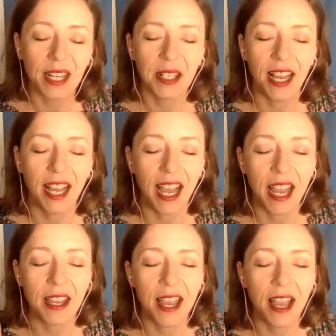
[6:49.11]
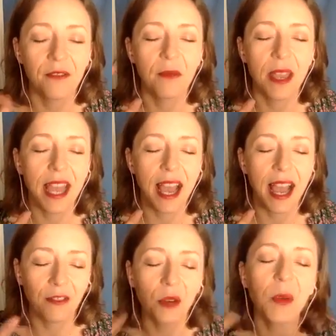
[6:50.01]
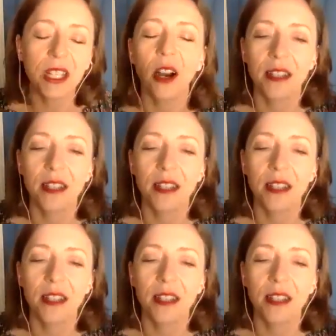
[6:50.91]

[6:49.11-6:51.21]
I have a really